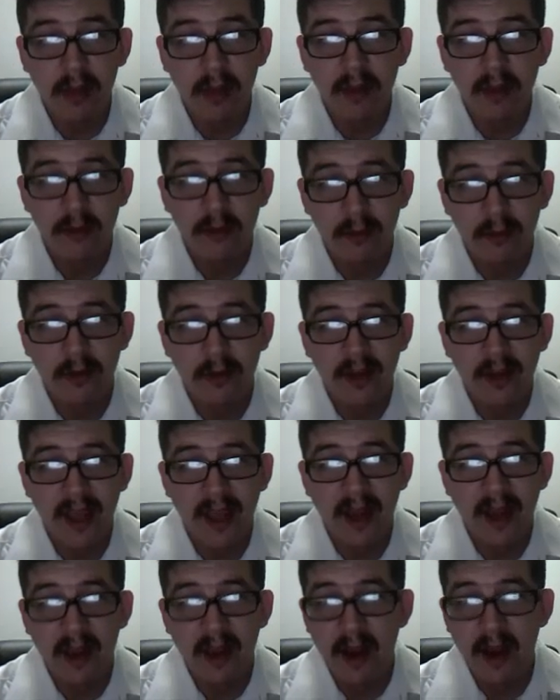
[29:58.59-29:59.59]
play
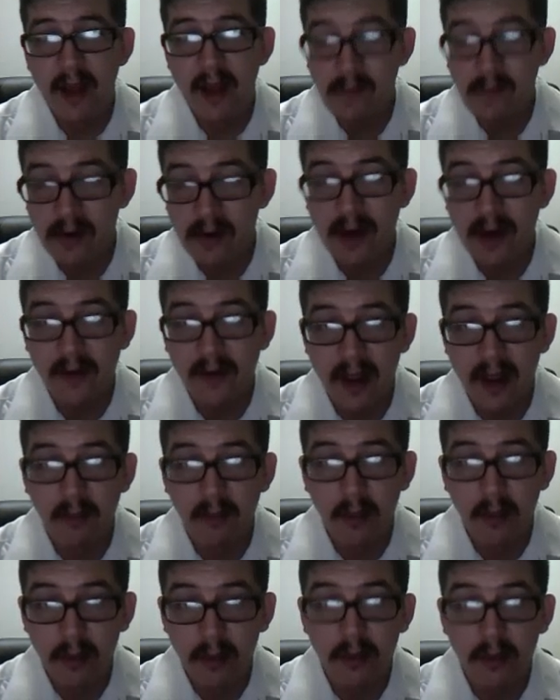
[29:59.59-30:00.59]
Swordland and have a great time
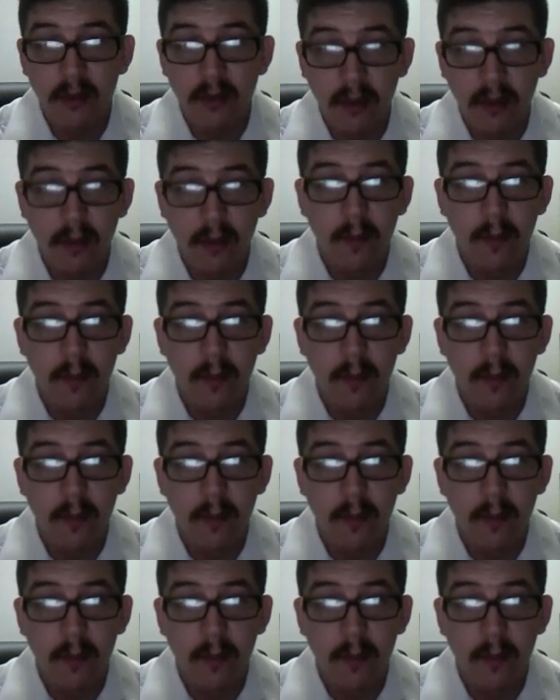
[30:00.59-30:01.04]
doing so.